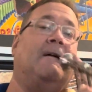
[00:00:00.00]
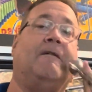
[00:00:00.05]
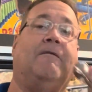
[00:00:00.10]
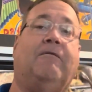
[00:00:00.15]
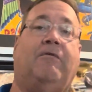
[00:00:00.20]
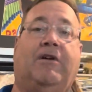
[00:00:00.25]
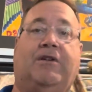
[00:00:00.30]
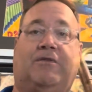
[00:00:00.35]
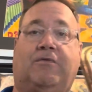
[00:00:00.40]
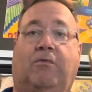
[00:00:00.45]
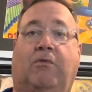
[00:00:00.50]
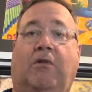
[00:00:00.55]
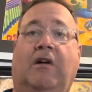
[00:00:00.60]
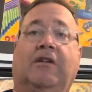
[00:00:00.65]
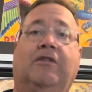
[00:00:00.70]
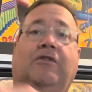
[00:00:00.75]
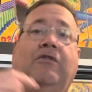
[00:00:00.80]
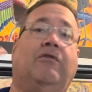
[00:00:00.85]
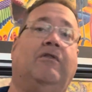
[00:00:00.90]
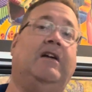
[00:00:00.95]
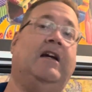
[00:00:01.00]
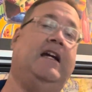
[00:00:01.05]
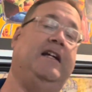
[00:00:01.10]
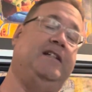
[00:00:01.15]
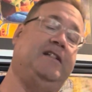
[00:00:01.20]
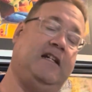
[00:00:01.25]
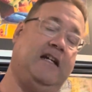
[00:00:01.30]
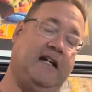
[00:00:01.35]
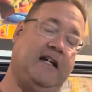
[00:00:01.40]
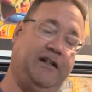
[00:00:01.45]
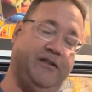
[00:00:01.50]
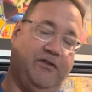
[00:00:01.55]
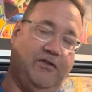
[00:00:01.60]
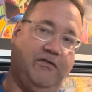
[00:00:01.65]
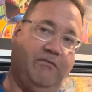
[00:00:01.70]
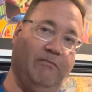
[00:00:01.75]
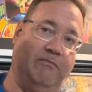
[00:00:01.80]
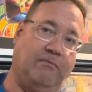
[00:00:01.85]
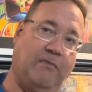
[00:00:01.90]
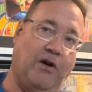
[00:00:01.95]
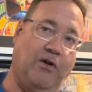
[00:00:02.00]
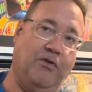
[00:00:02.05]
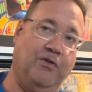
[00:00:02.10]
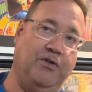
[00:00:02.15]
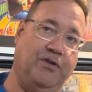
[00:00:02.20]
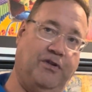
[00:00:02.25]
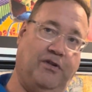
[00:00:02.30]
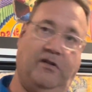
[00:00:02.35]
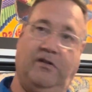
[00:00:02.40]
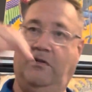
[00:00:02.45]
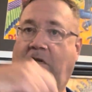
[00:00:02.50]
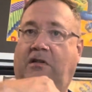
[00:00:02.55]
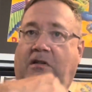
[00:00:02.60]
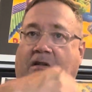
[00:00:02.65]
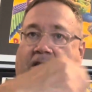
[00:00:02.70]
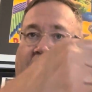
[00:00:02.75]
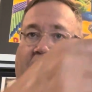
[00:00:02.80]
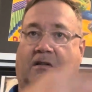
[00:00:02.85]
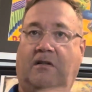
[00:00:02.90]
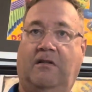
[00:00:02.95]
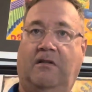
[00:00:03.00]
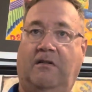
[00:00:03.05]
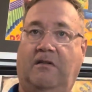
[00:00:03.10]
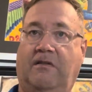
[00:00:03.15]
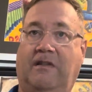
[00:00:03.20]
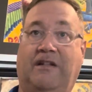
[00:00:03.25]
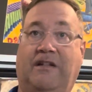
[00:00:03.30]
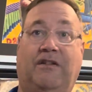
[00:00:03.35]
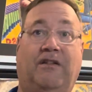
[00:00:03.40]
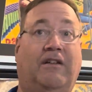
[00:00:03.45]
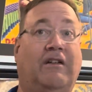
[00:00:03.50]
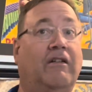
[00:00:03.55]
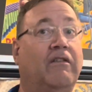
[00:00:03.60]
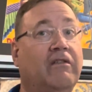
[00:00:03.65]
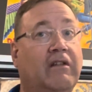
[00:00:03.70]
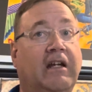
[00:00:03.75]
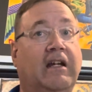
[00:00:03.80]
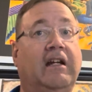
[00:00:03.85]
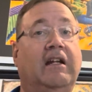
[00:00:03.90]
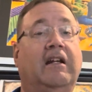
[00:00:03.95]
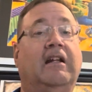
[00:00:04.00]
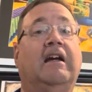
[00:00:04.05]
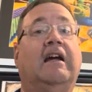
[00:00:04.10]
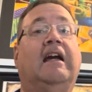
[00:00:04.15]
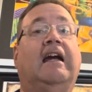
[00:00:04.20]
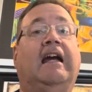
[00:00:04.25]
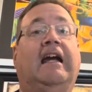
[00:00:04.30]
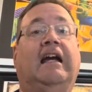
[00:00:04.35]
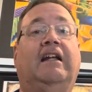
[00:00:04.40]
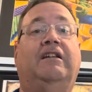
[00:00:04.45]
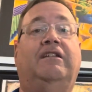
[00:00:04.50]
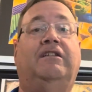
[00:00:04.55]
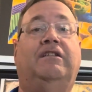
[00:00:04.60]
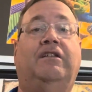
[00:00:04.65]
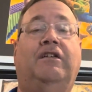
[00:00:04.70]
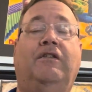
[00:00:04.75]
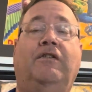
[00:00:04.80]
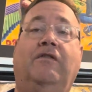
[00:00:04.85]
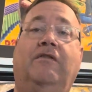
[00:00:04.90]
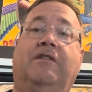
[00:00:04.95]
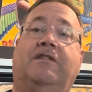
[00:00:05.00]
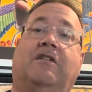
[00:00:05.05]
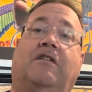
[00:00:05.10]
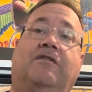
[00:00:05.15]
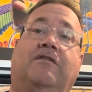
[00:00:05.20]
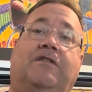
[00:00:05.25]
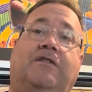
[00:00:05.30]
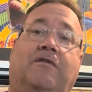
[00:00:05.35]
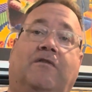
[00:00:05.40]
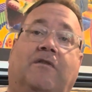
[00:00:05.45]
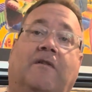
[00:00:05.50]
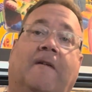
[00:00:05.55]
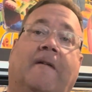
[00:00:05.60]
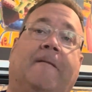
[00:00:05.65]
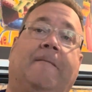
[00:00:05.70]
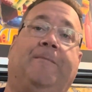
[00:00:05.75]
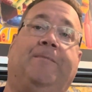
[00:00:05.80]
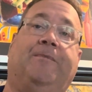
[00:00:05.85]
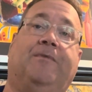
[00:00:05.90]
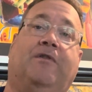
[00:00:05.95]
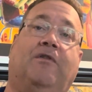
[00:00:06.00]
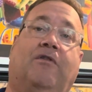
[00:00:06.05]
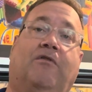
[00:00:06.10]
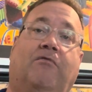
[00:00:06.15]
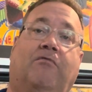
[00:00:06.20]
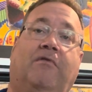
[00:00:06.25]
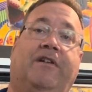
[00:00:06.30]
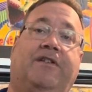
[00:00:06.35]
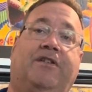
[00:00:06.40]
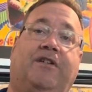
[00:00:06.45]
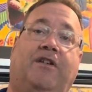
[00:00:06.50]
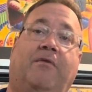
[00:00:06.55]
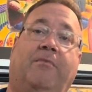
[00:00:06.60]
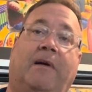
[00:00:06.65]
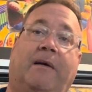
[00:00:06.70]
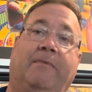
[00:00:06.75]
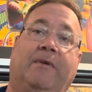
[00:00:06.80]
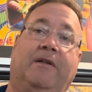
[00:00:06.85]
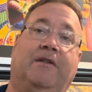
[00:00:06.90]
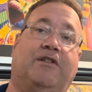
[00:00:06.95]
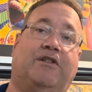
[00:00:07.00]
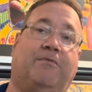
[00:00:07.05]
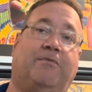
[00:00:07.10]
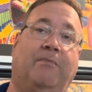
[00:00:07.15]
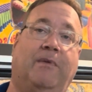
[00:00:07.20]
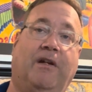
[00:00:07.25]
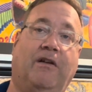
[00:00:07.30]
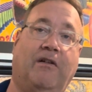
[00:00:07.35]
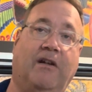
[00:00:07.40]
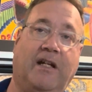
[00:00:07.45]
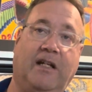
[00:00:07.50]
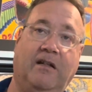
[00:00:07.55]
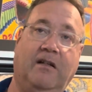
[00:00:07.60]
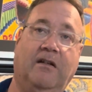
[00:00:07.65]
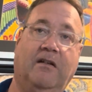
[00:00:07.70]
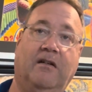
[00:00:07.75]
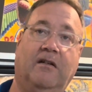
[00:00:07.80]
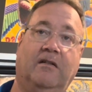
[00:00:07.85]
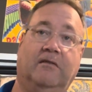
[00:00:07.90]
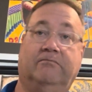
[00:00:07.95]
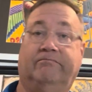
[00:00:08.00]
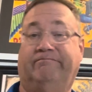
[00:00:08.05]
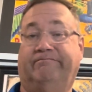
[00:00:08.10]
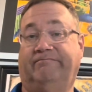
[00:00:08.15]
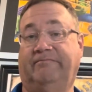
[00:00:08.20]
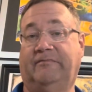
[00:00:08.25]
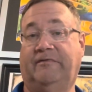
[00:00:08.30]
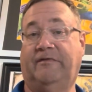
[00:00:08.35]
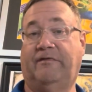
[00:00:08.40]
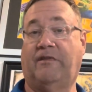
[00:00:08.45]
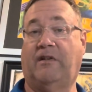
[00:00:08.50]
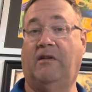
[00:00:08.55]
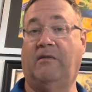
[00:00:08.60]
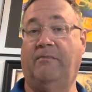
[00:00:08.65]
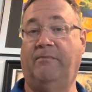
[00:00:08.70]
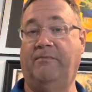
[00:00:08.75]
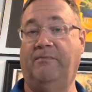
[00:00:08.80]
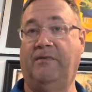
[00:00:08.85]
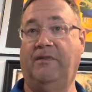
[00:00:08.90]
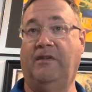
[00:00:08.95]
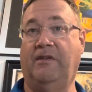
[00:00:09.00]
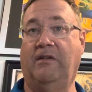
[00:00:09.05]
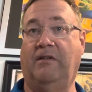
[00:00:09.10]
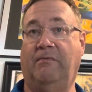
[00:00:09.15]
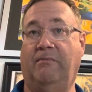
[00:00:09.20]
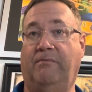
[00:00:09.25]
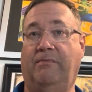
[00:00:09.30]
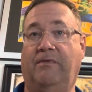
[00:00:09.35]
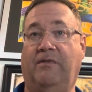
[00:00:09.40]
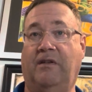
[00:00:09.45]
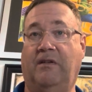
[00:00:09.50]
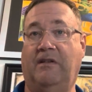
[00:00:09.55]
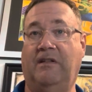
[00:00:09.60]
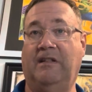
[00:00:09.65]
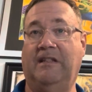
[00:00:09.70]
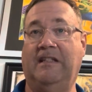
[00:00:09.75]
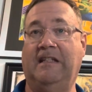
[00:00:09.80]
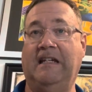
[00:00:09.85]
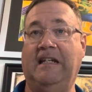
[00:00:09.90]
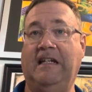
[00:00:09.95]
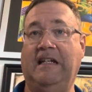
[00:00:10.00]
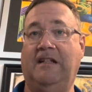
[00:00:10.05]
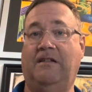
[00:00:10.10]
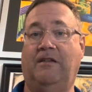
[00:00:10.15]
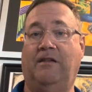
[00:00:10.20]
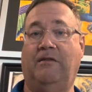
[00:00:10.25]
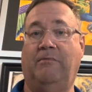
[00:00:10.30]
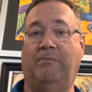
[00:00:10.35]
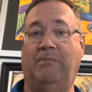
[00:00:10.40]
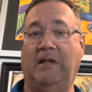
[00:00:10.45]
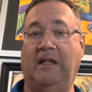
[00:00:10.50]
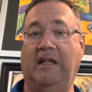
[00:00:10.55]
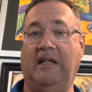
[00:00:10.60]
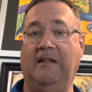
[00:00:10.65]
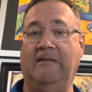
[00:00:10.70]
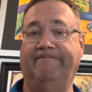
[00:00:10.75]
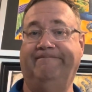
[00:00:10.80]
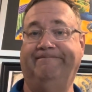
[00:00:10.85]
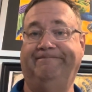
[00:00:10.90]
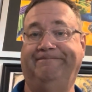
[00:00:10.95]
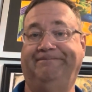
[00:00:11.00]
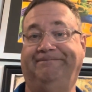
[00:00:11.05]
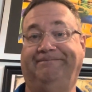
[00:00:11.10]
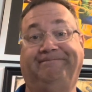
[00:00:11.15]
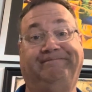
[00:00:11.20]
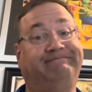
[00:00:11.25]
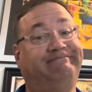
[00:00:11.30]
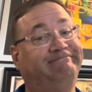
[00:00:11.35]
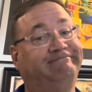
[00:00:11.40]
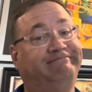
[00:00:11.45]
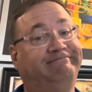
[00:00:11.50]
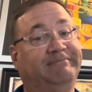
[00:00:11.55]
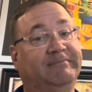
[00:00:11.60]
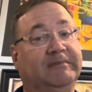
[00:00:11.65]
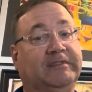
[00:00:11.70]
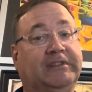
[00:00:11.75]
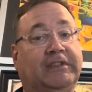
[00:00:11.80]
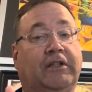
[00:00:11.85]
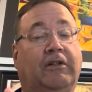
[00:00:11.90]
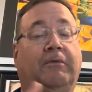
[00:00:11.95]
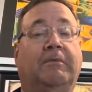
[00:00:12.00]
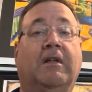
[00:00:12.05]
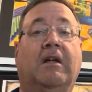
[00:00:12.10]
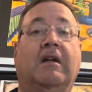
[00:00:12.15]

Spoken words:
which one creates extra motion that you don't need, and two, it's also going to risk you maybe smearing from the D to the B. So